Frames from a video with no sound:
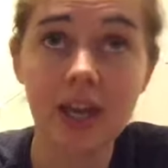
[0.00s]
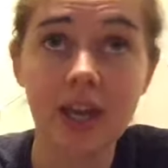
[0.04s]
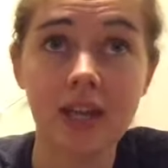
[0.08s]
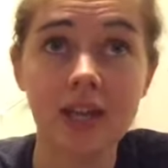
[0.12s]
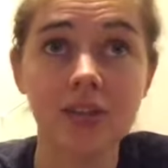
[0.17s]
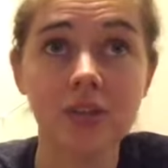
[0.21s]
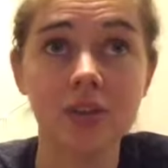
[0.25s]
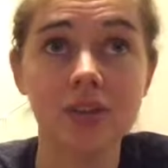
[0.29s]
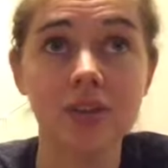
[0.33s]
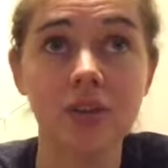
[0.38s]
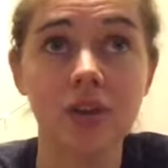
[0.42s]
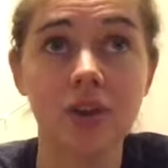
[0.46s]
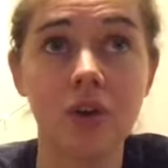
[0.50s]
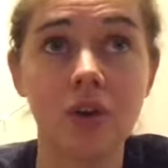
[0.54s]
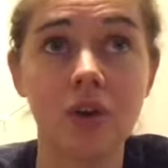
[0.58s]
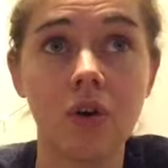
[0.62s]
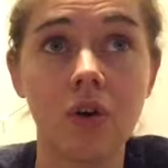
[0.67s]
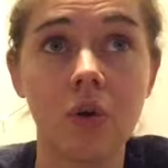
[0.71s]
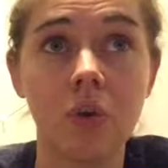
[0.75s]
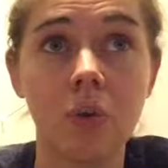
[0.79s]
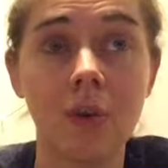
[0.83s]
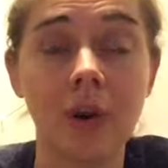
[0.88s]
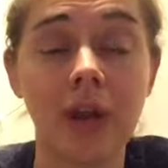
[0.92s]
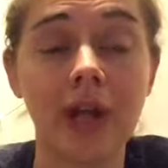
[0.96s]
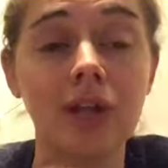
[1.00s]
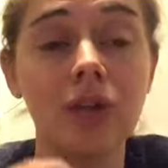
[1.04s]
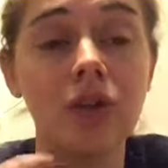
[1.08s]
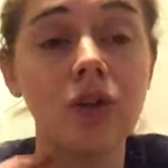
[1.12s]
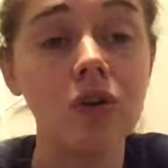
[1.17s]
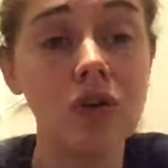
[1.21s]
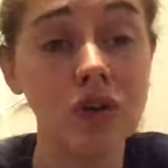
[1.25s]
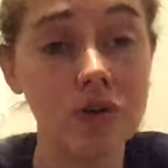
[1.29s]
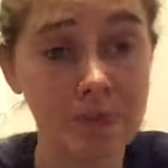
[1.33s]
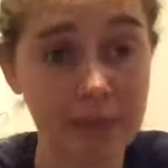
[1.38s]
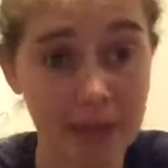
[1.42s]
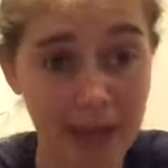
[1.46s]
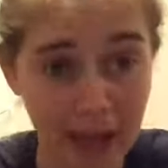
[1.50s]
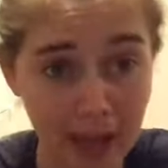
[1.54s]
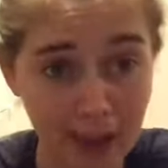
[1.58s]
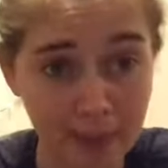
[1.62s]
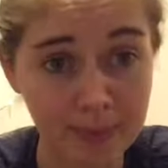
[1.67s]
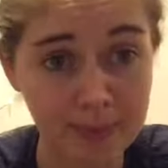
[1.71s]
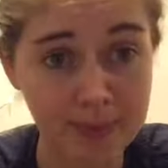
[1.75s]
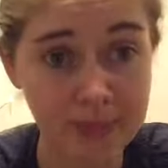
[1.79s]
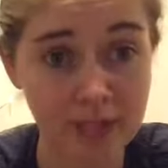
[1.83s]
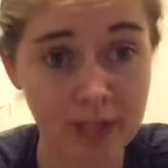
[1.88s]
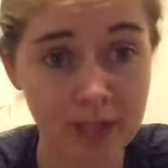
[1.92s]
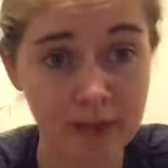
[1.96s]
And so when I lose my
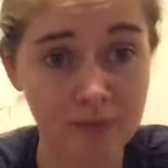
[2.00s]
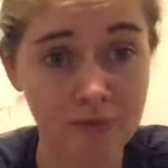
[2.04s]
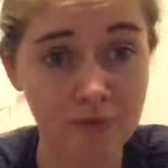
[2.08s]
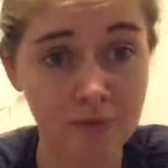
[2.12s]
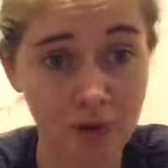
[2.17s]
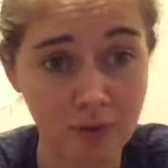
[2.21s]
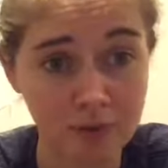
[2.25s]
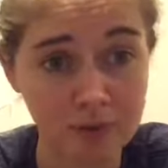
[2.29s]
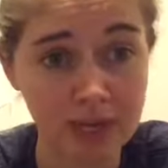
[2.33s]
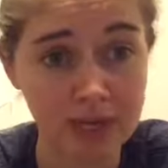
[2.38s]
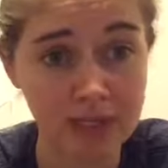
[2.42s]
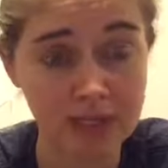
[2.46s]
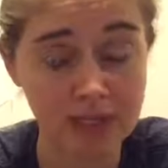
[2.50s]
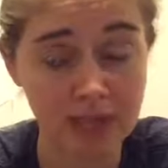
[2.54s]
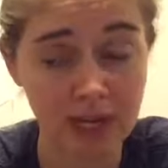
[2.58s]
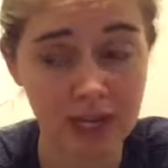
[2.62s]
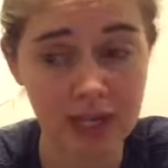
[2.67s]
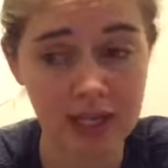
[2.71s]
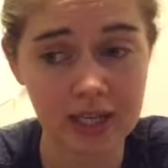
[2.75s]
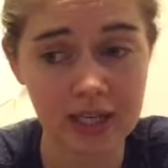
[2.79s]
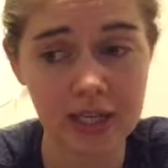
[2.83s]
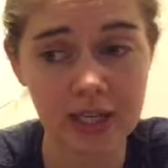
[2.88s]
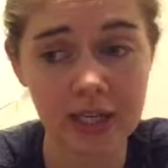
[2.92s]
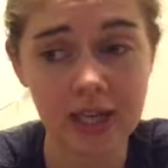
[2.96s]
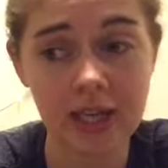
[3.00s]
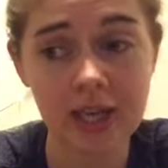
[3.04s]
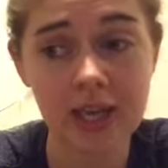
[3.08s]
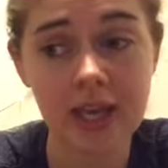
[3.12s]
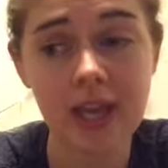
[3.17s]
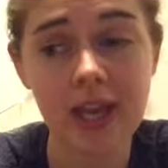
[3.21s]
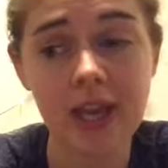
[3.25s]
appetite from anxiety,